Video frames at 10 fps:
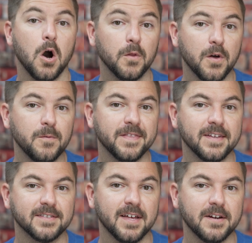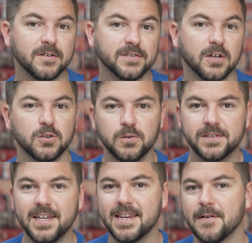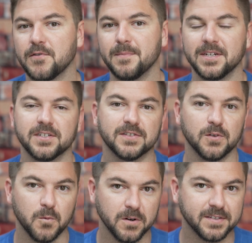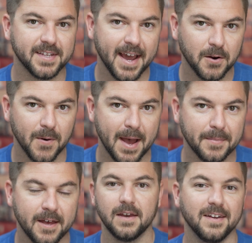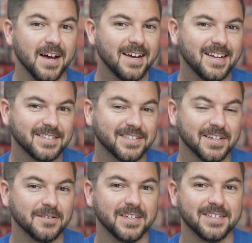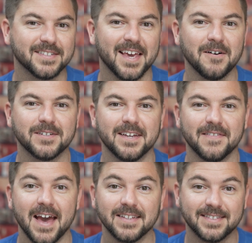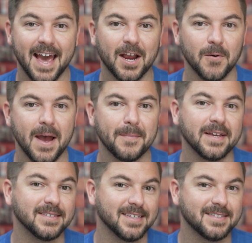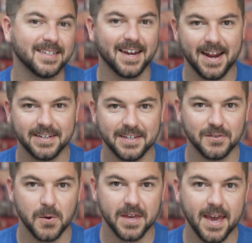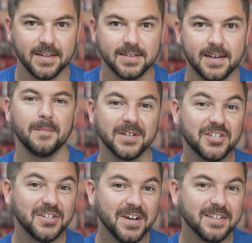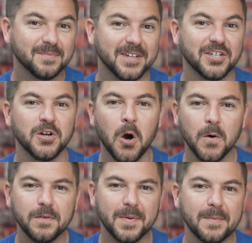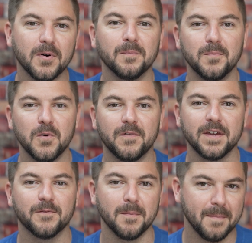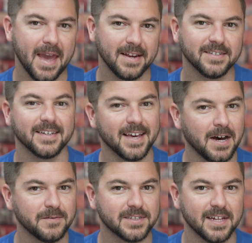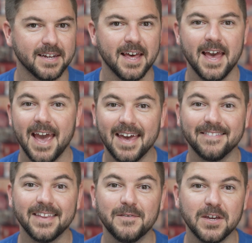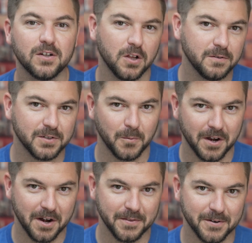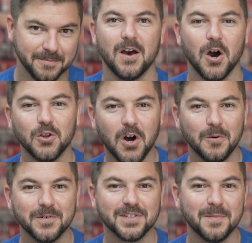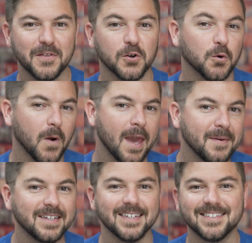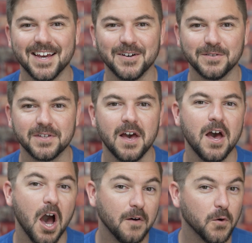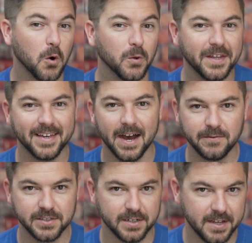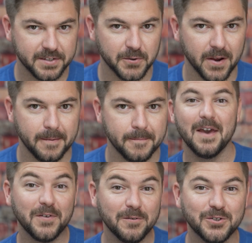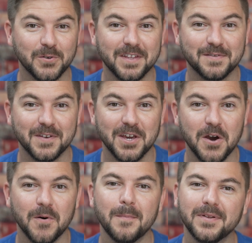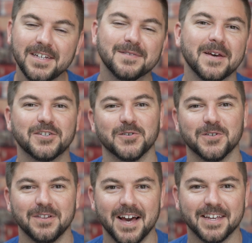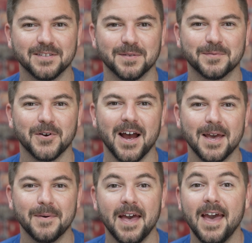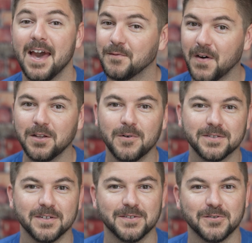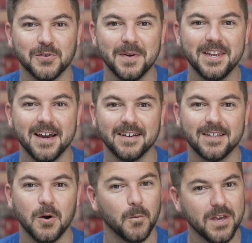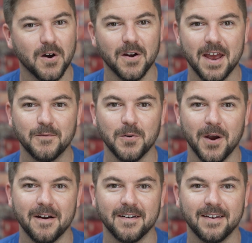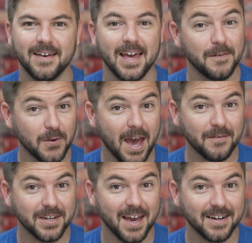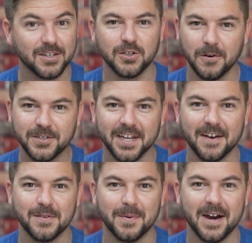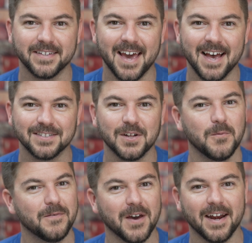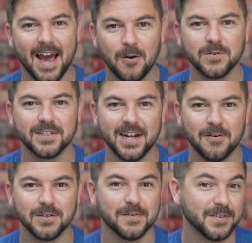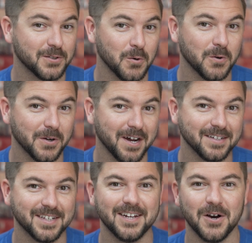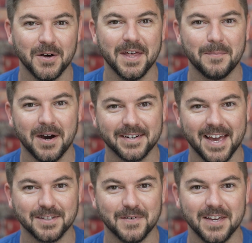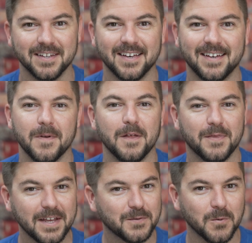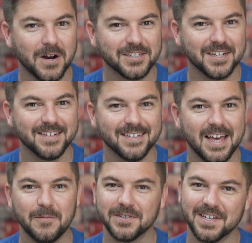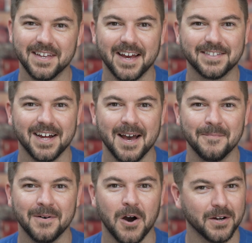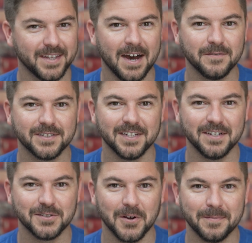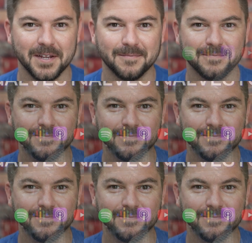Although in these letters, Lucy never mentions the word Saccarap. Not necessarily discounting that Saccarap existed in 1838, but she does mention all the people moving from Maine to Galveston and living close to one another, along with some other grimy details of early Galveston history. If you enjoyed this video, please make sure to like and subscribe, and follow us on social media. We are everywhere. And if you haven't yet, go check out the podcast. We've got hours and hours of historical content on that podcast feed. Thanks for watching, and we'll see you next time on Galveston Unscripted.